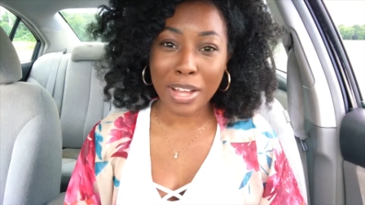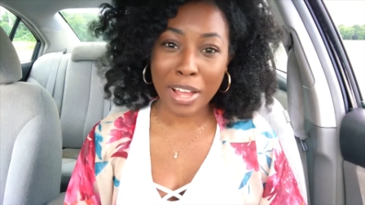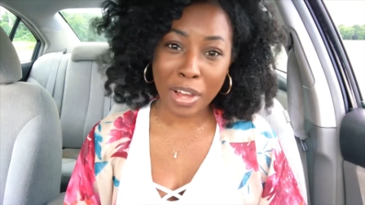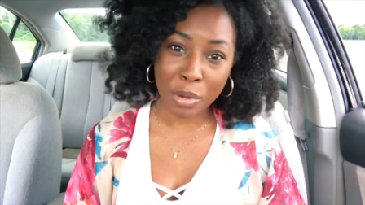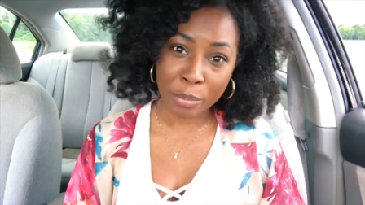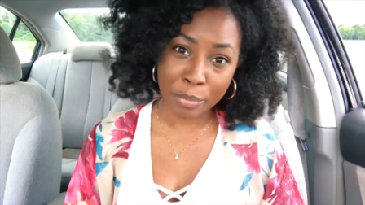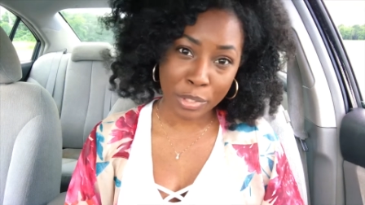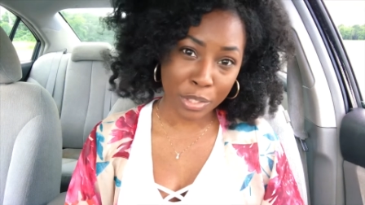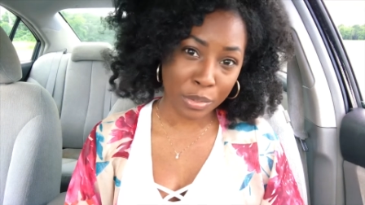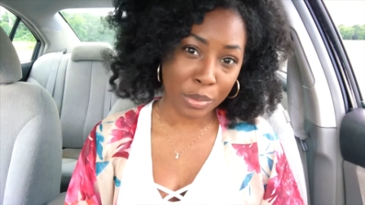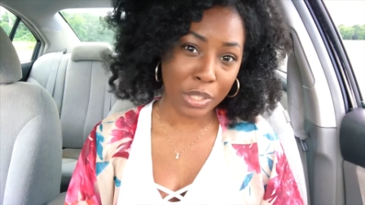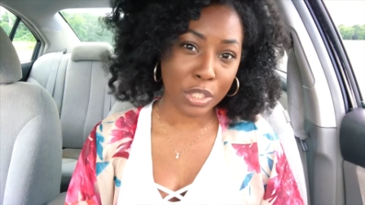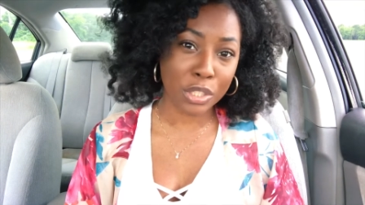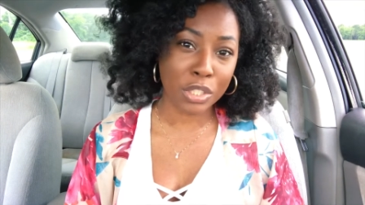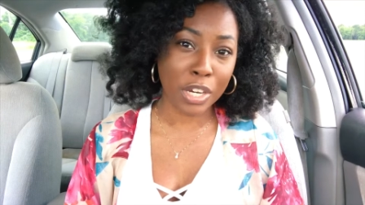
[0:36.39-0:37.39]
help
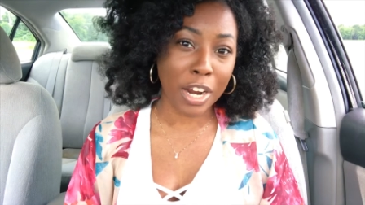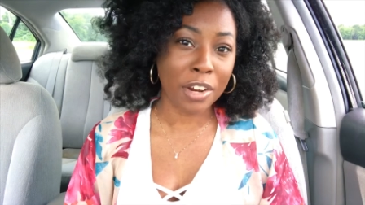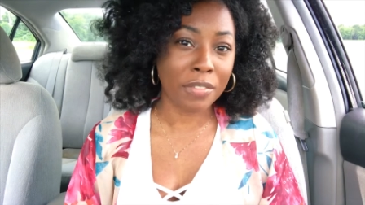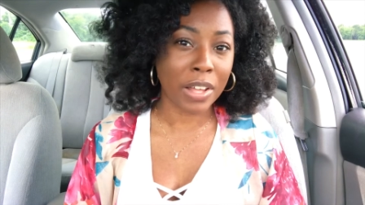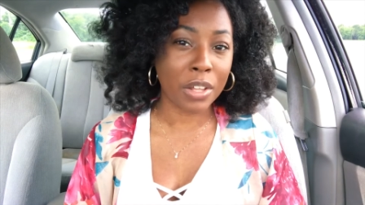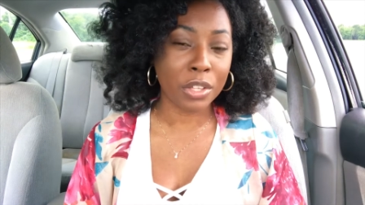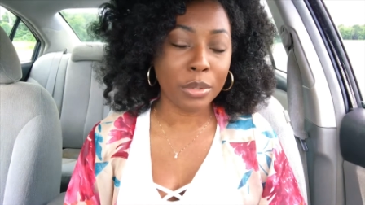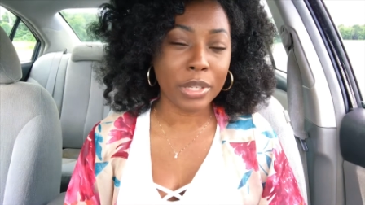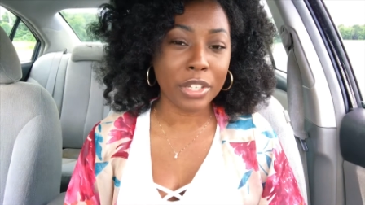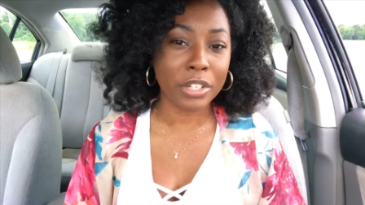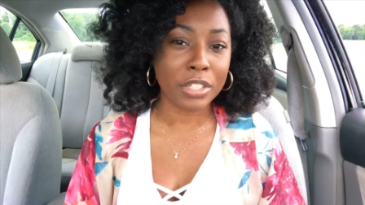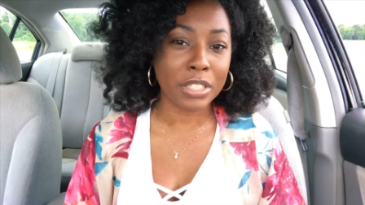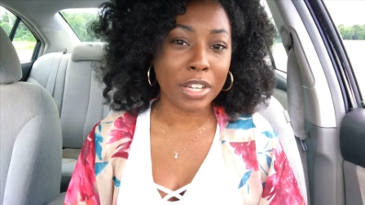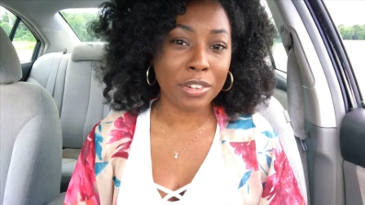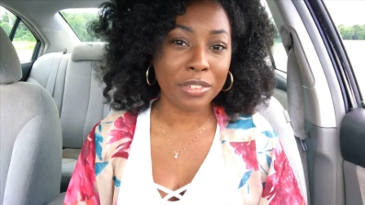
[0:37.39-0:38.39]
you start valuing
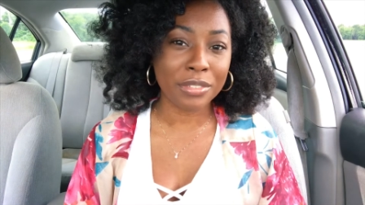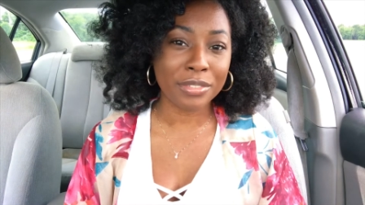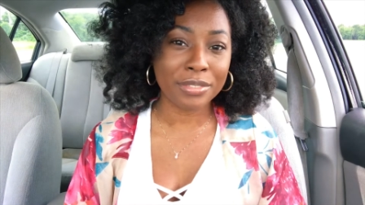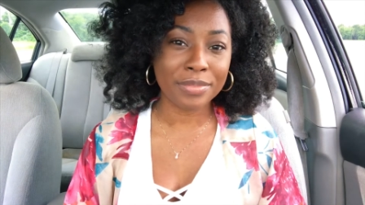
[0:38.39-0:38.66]
yourself.